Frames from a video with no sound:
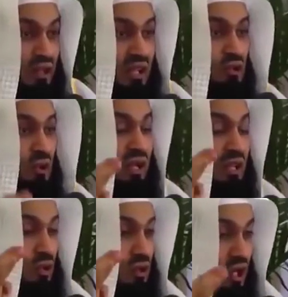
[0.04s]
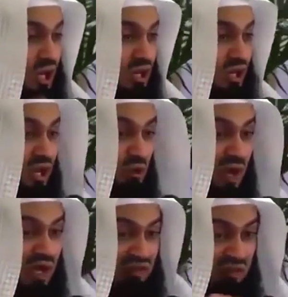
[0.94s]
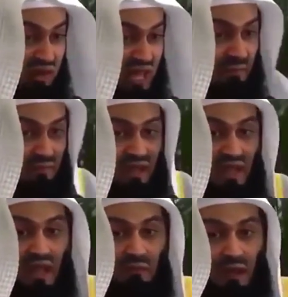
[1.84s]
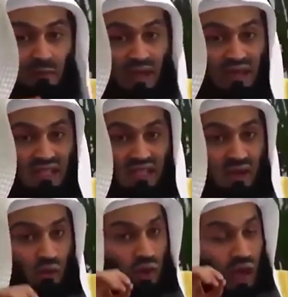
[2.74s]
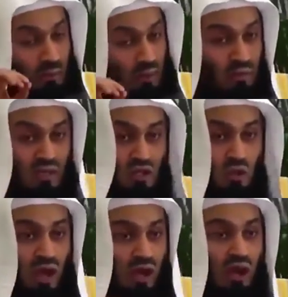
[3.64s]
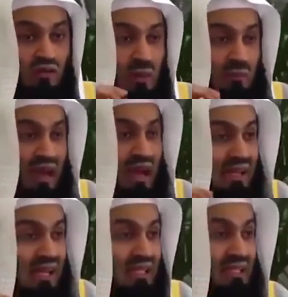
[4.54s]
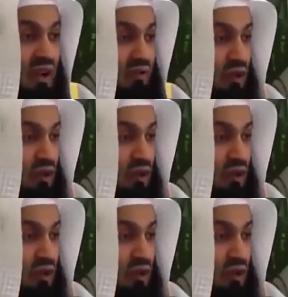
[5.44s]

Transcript: You need to look at your children and work for them. My brothers, I promise you, a lot of the men are guilty